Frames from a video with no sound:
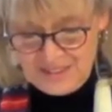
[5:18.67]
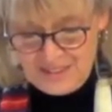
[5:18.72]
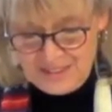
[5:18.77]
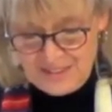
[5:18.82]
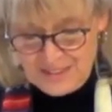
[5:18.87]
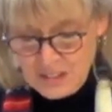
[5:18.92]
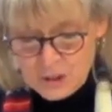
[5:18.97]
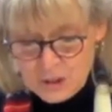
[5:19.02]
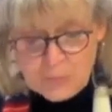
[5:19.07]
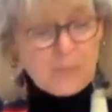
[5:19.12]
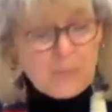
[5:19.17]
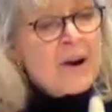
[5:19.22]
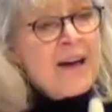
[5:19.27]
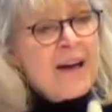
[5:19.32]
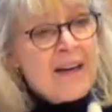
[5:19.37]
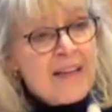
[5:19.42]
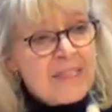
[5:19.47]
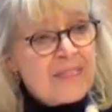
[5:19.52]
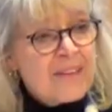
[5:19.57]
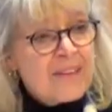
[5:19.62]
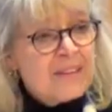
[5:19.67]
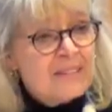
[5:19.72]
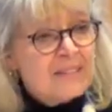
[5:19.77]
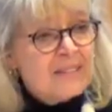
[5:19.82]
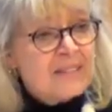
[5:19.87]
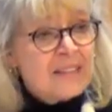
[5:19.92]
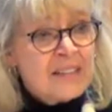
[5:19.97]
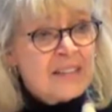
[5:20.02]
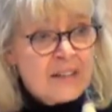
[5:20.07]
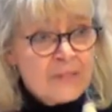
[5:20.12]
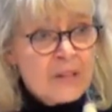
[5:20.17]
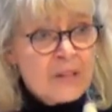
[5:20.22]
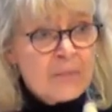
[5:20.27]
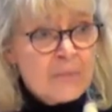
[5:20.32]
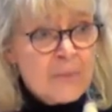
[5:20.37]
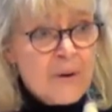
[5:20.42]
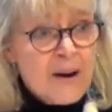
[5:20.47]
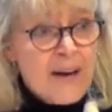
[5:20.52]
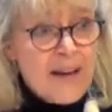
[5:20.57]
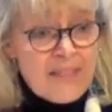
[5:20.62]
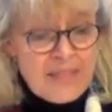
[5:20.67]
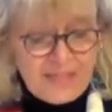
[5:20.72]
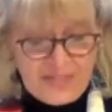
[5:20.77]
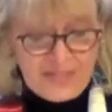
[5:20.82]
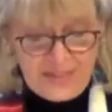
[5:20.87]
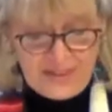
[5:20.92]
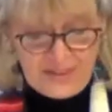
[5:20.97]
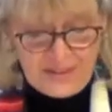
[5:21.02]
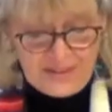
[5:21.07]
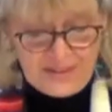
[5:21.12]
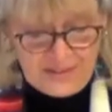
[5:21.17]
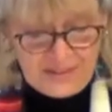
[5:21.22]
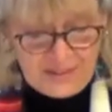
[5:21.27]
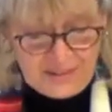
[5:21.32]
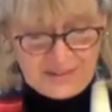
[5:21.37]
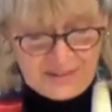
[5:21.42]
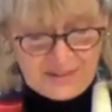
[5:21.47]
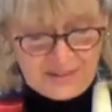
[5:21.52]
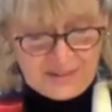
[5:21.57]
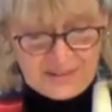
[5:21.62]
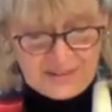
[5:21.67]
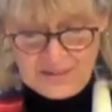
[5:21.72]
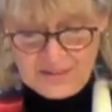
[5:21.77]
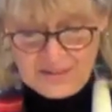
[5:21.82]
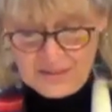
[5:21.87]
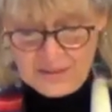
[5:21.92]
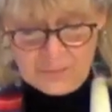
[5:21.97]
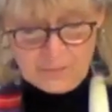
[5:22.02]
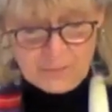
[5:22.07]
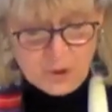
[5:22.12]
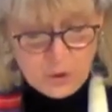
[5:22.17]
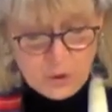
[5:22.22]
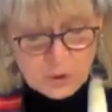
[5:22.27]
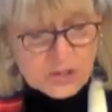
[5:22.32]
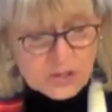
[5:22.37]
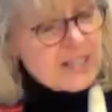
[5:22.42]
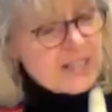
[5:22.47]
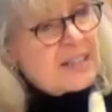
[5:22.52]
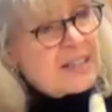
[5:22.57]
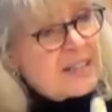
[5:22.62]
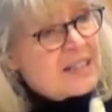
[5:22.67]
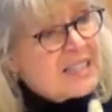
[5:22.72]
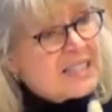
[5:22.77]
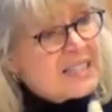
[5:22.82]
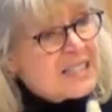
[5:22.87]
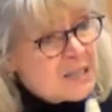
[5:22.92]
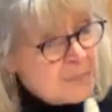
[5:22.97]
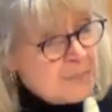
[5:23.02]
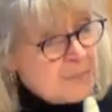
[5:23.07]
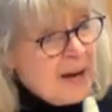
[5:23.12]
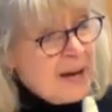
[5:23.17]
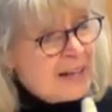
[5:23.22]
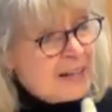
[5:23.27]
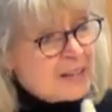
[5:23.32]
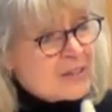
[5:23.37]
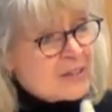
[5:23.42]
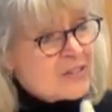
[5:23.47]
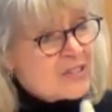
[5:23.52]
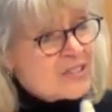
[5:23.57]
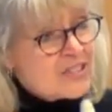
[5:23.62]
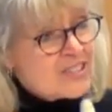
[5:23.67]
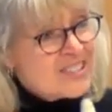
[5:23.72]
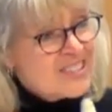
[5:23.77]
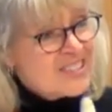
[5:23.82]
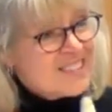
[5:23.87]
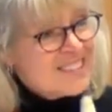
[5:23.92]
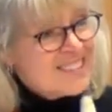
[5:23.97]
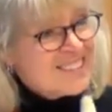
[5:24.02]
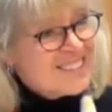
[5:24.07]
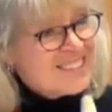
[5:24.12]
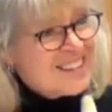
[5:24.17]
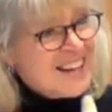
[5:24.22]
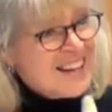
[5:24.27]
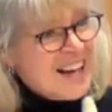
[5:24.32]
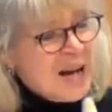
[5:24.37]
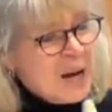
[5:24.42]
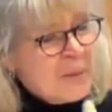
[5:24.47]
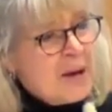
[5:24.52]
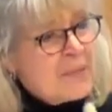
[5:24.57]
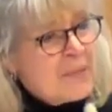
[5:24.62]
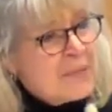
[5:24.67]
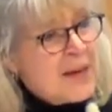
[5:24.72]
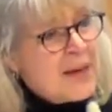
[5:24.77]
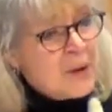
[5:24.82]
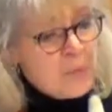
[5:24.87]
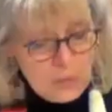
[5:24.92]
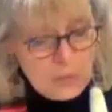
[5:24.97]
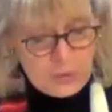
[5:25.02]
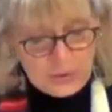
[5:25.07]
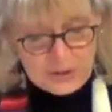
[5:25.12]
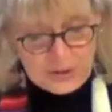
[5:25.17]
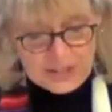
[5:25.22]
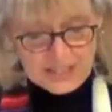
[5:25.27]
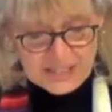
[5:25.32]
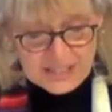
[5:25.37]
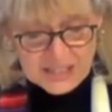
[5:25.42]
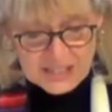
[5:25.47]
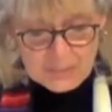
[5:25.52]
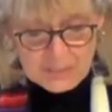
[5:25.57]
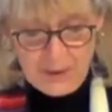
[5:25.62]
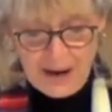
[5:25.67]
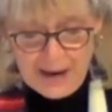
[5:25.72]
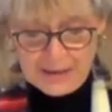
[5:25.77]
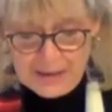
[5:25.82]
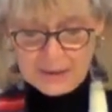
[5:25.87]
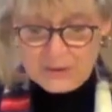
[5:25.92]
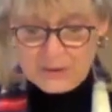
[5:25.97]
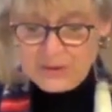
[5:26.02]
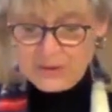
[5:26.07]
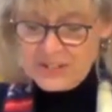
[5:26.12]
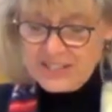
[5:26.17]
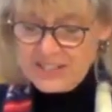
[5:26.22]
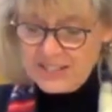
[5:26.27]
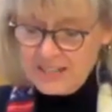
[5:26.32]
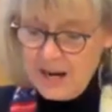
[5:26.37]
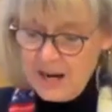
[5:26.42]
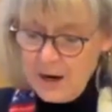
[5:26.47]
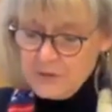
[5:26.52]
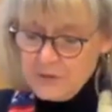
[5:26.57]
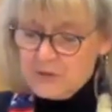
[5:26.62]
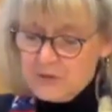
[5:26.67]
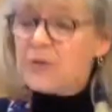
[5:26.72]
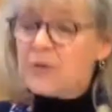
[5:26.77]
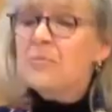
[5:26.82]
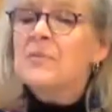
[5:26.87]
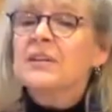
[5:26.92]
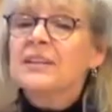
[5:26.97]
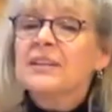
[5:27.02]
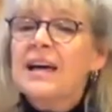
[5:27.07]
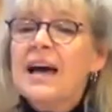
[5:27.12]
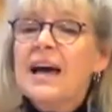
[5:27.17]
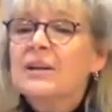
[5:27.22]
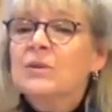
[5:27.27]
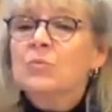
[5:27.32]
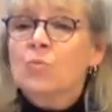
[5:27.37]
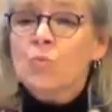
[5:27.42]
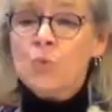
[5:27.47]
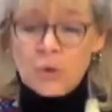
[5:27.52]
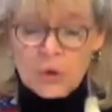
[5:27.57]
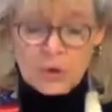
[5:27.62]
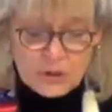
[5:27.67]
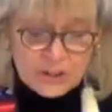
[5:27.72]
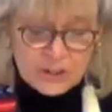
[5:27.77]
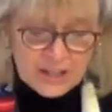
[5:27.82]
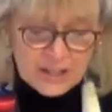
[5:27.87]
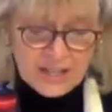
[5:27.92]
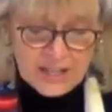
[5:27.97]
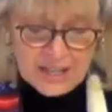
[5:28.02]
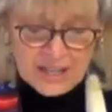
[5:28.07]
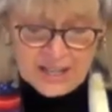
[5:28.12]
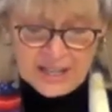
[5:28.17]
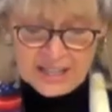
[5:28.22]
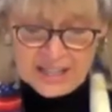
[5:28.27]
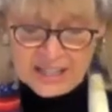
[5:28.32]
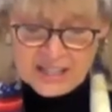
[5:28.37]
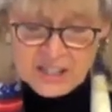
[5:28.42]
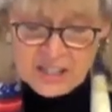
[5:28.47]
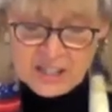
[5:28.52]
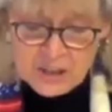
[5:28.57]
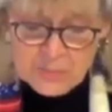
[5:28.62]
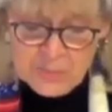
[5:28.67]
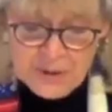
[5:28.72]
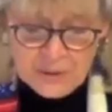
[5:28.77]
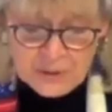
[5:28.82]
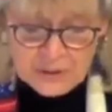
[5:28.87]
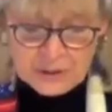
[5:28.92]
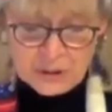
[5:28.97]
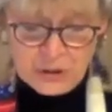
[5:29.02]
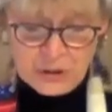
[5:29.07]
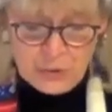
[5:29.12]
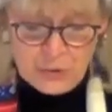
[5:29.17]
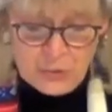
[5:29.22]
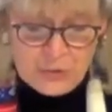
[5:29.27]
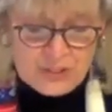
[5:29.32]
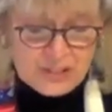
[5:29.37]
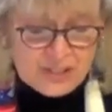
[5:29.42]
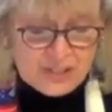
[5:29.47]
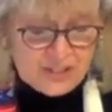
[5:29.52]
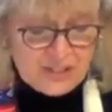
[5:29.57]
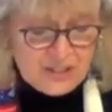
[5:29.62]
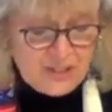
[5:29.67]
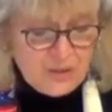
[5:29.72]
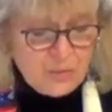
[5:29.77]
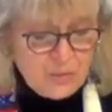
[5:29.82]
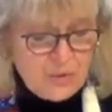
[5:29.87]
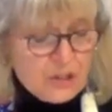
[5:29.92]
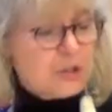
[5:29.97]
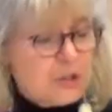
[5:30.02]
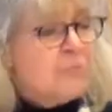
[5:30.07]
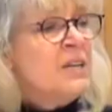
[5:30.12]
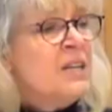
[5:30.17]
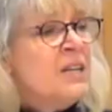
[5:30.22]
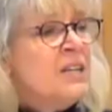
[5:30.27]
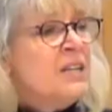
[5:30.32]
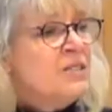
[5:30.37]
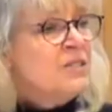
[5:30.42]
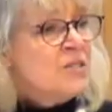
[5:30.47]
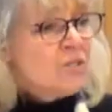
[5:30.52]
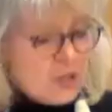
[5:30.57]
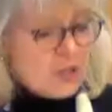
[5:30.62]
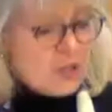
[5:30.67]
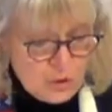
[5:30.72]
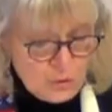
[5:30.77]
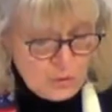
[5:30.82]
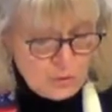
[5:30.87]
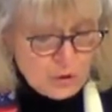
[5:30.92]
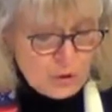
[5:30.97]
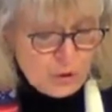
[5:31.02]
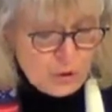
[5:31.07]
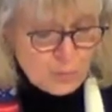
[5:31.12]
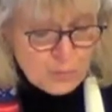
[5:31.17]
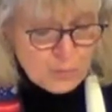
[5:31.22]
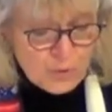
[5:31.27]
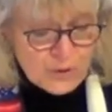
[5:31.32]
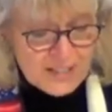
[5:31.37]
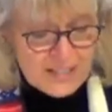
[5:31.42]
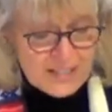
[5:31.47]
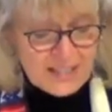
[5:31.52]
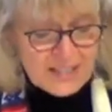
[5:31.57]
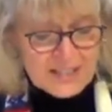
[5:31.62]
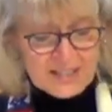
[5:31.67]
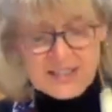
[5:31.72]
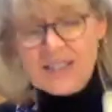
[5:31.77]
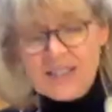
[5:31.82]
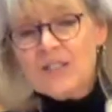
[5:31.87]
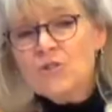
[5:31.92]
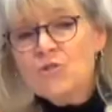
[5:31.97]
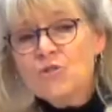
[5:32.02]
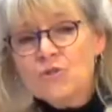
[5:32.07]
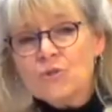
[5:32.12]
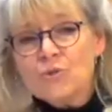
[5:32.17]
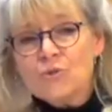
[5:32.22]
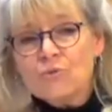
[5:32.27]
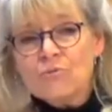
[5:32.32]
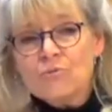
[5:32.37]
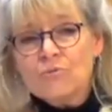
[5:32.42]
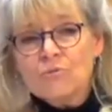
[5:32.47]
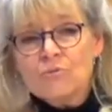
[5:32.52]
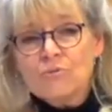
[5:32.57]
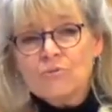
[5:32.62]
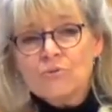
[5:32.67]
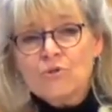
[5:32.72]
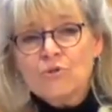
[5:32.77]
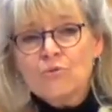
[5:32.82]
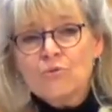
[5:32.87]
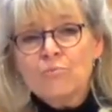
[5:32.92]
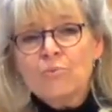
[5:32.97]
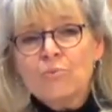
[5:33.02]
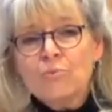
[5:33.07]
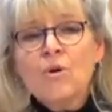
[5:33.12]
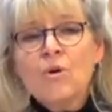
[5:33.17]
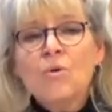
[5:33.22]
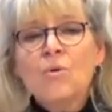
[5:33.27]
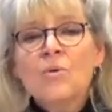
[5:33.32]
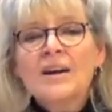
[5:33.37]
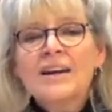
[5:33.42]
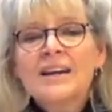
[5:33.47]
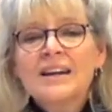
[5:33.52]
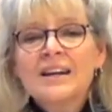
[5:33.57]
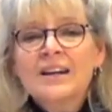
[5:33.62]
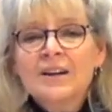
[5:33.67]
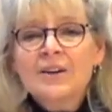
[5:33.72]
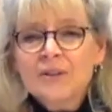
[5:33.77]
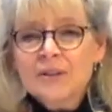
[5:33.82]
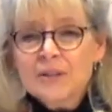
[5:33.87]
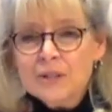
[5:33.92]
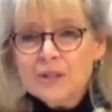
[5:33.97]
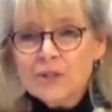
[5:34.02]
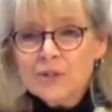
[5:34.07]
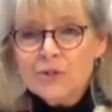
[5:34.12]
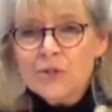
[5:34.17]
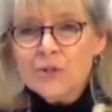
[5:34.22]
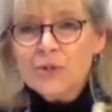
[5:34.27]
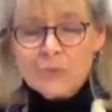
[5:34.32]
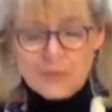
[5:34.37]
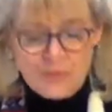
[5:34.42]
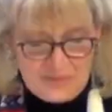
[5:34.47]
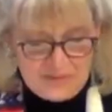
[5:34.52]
It is breath, giving breath. Music inspires. How about that word? Inspires. It comes from the Latin word inspiritus, which means to, to breathe into, to blow air into.